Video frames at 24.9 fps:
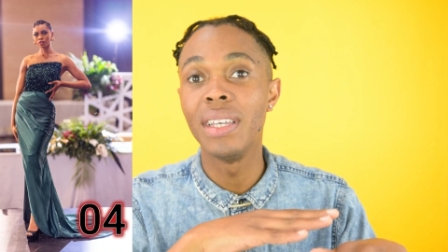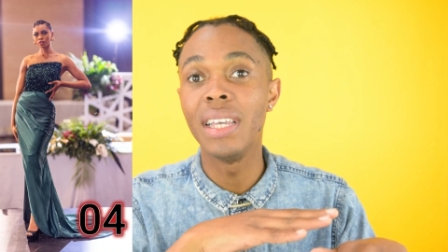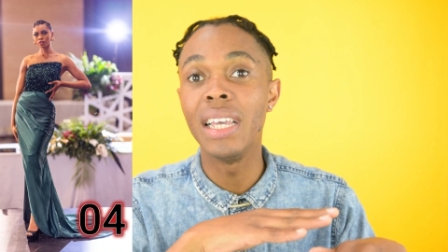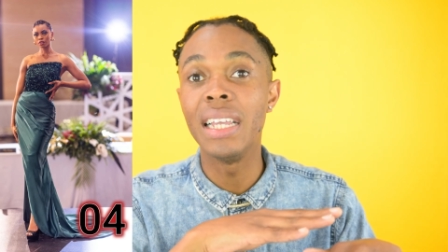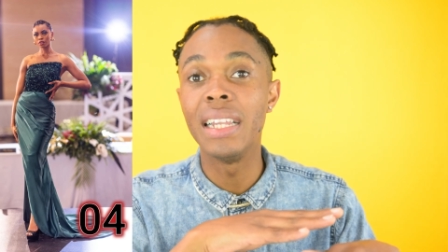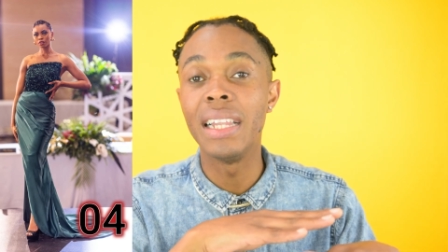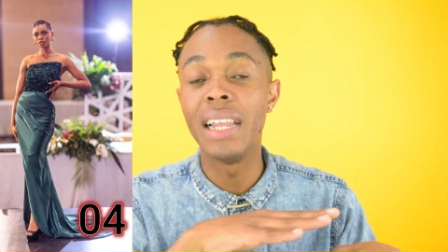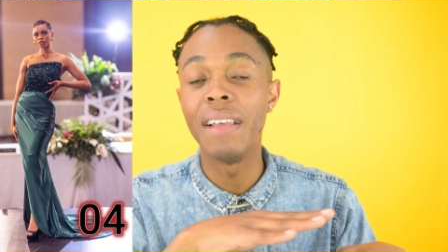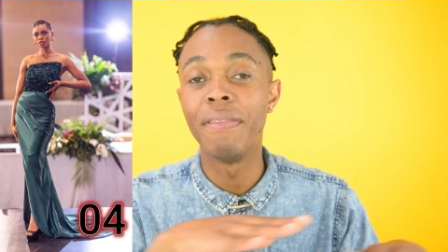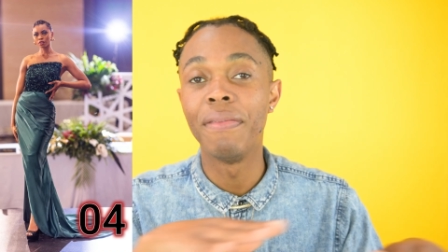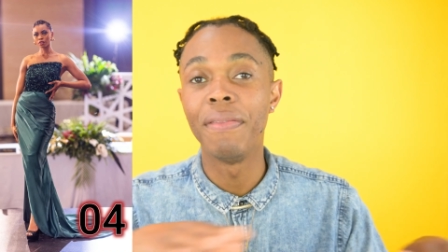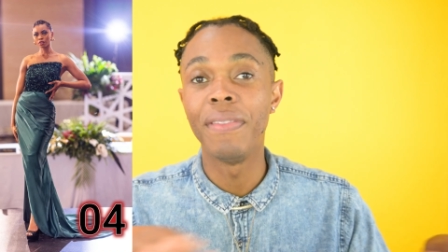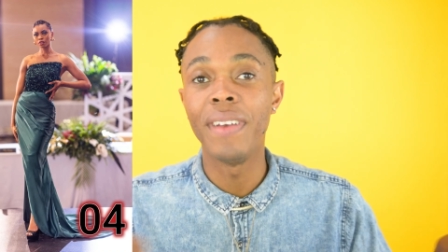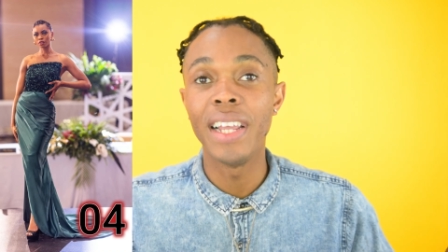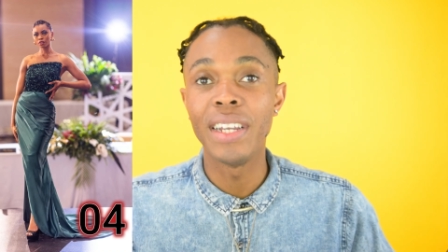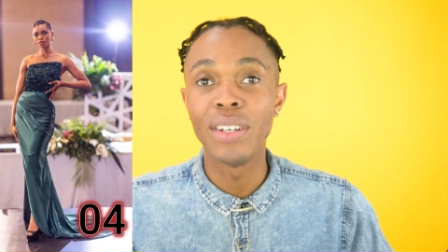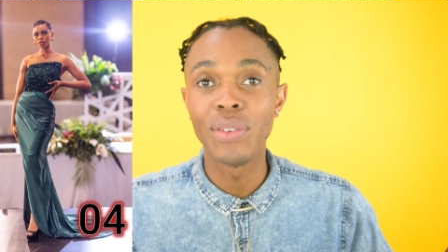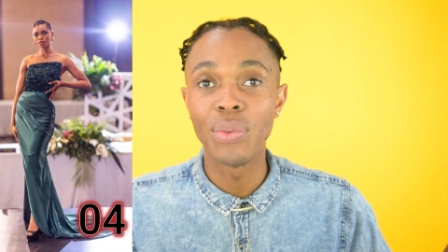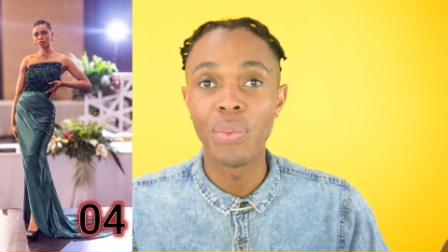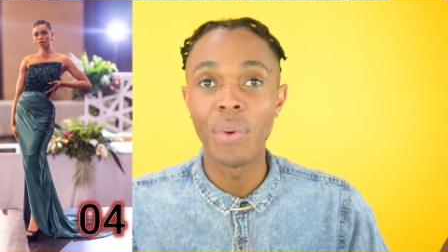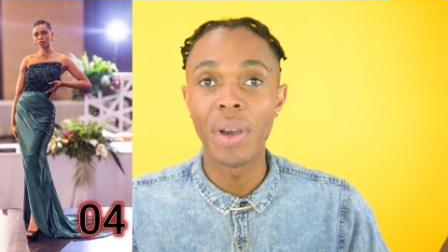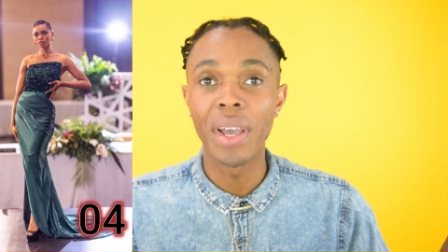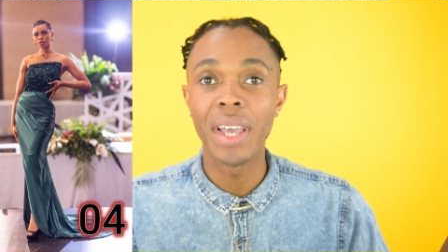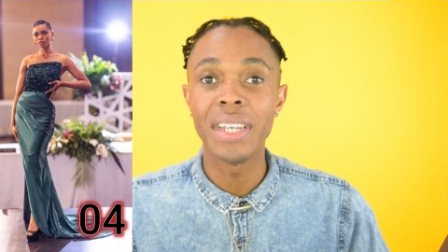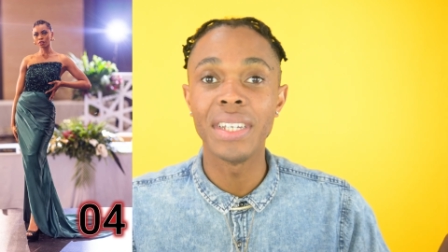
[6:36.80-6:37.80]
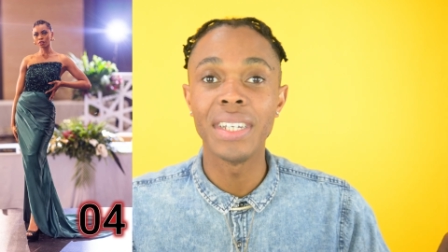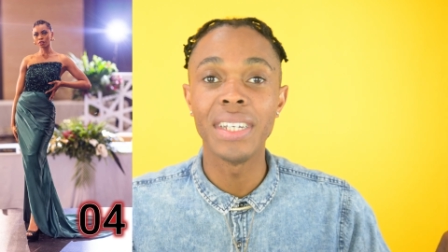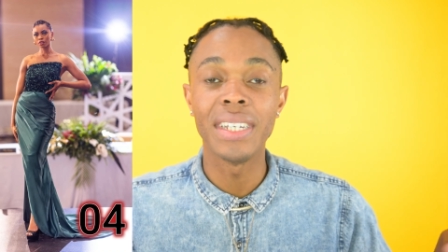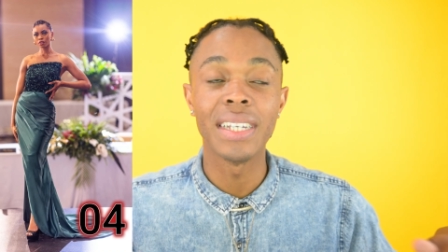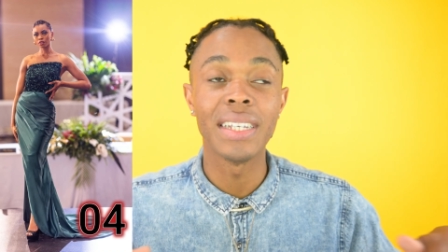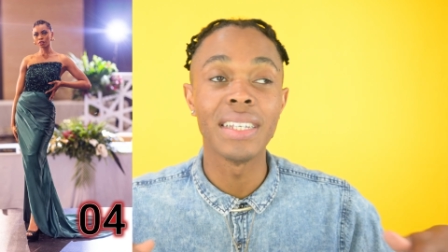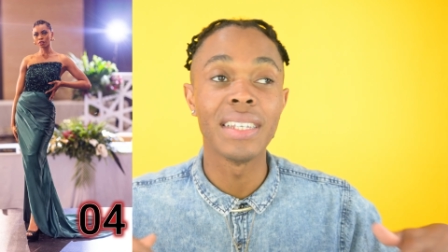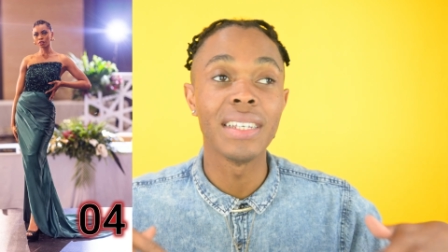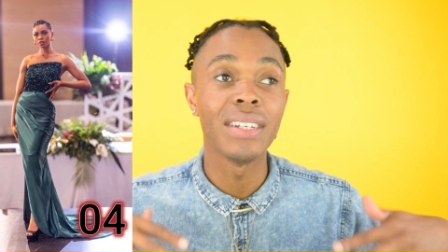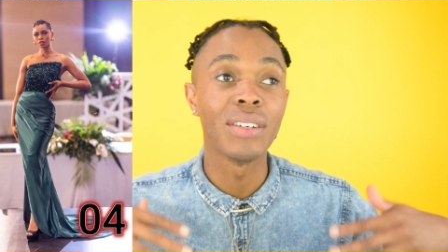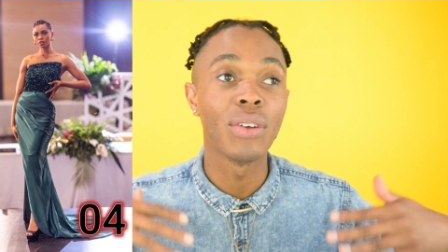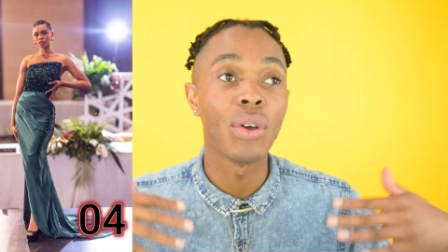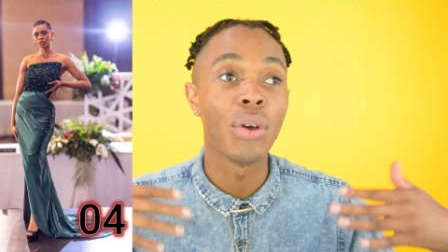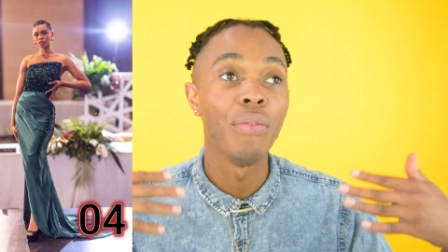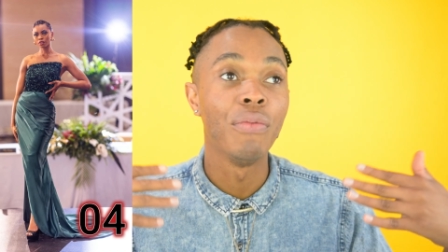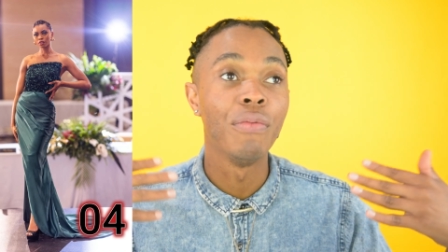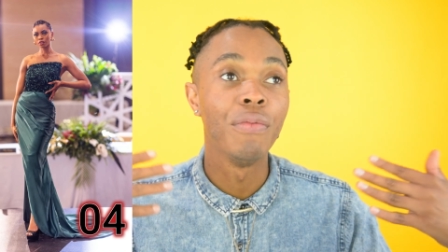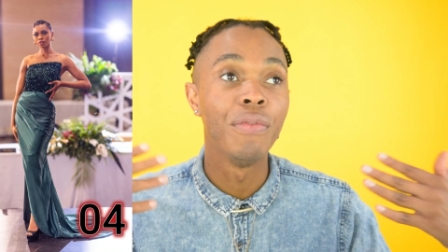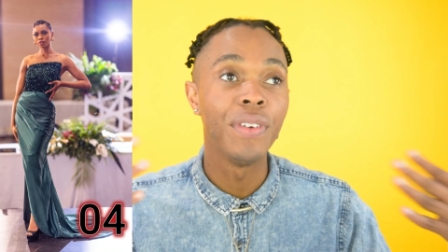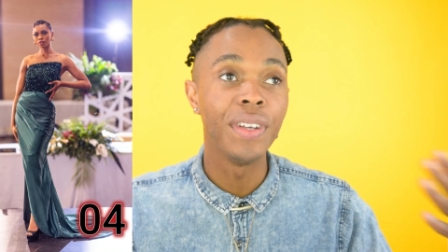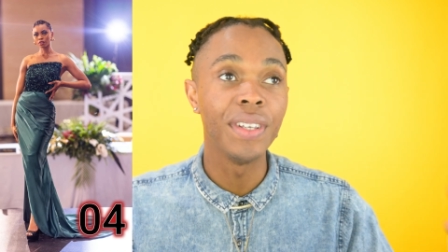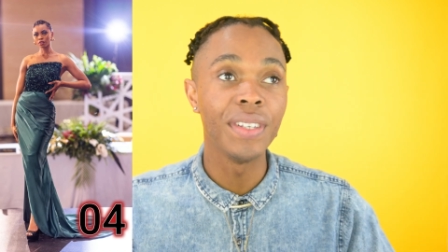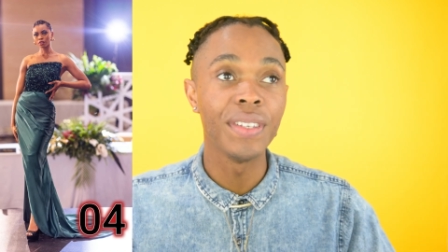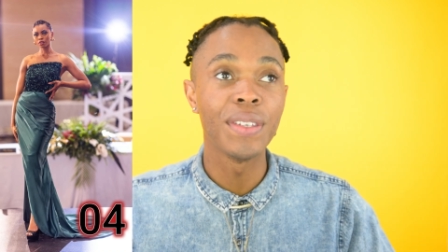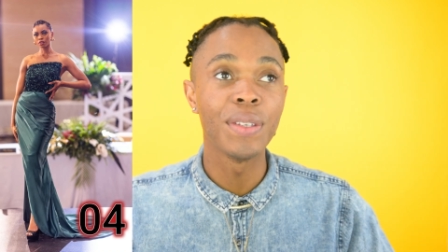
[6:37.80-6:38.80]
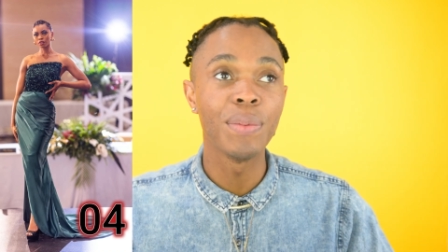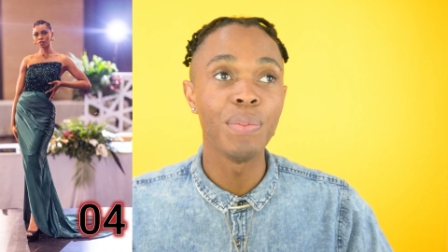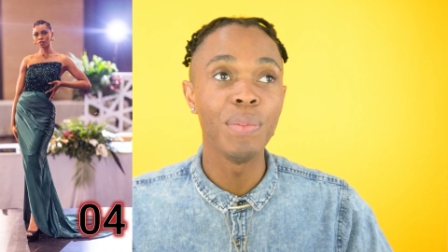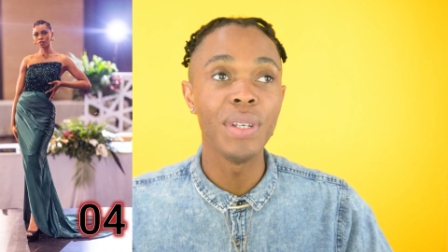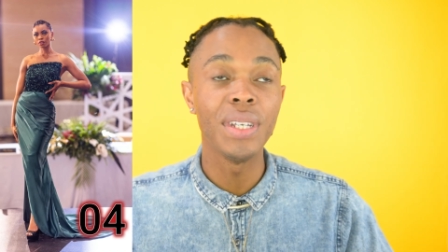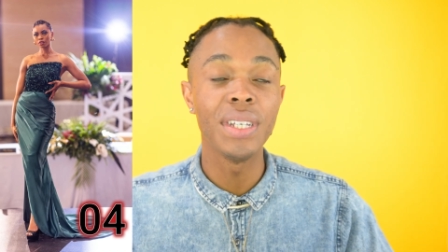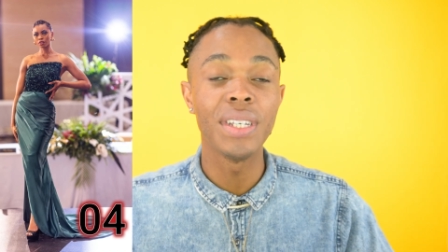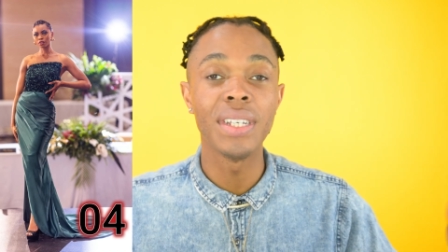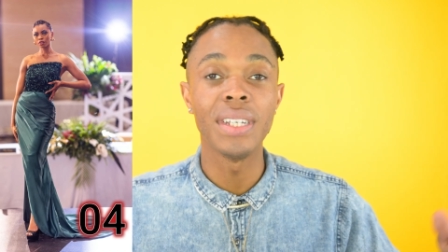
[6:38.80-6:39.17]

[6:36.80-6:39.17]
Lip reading: in a flat way. She doesn't convince me.